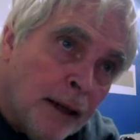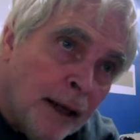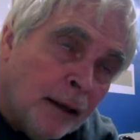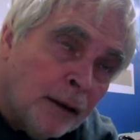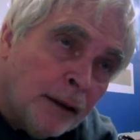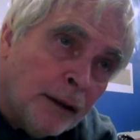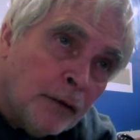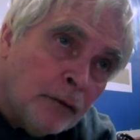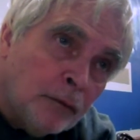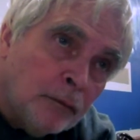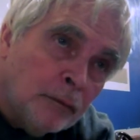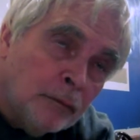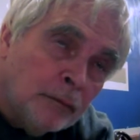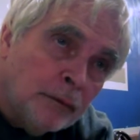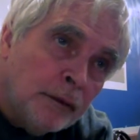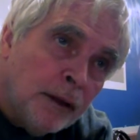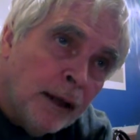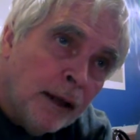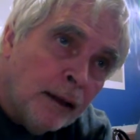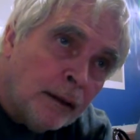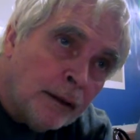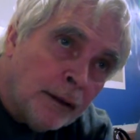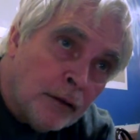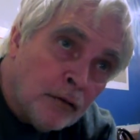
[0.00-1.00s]
daily,
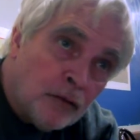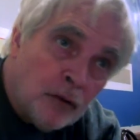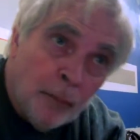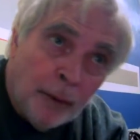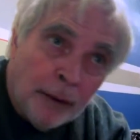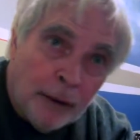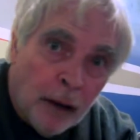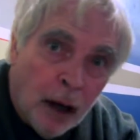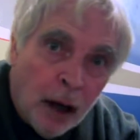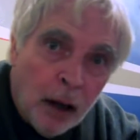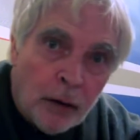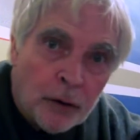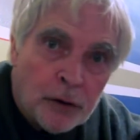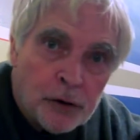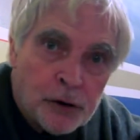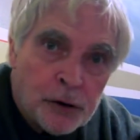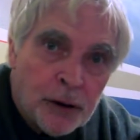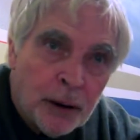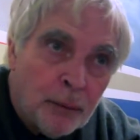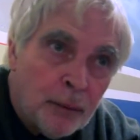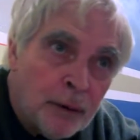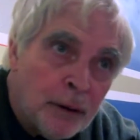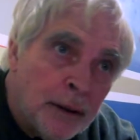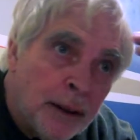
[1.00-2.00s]
to my
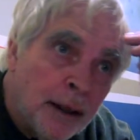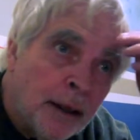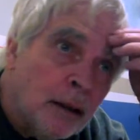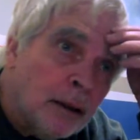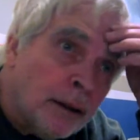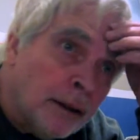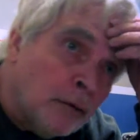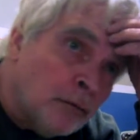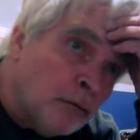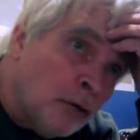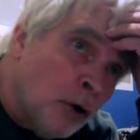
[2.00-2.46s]
knowledge, they were daily